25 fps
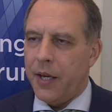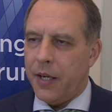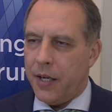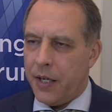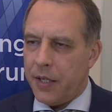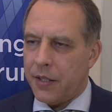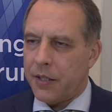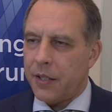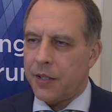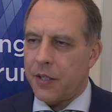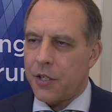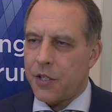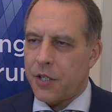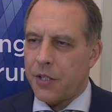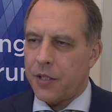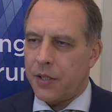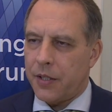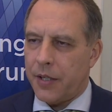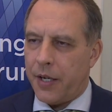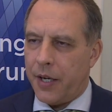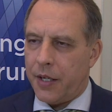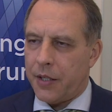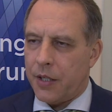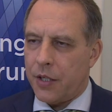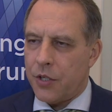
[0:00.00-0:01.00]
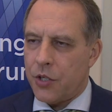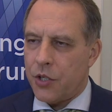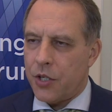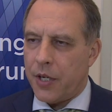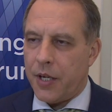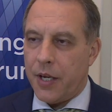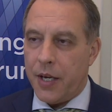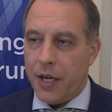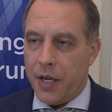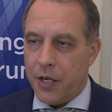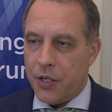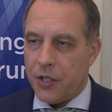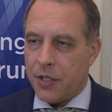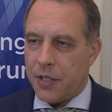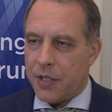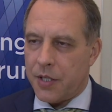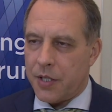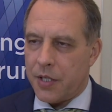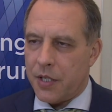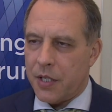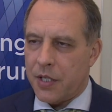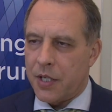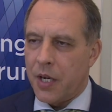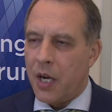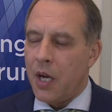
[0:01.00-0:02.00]
international energy
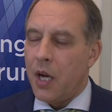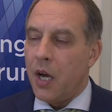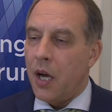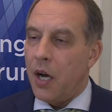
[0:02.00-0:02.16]
agencies,